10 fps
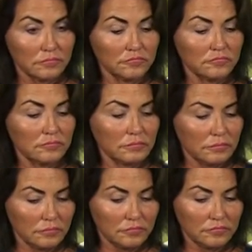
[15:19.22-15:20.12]

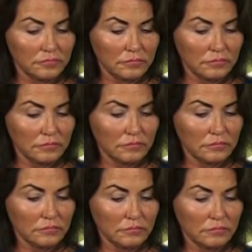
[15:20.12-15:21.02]

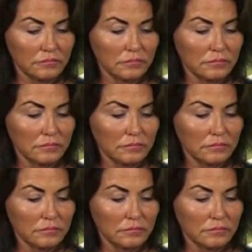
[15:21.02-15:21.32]
The person shown says nothing.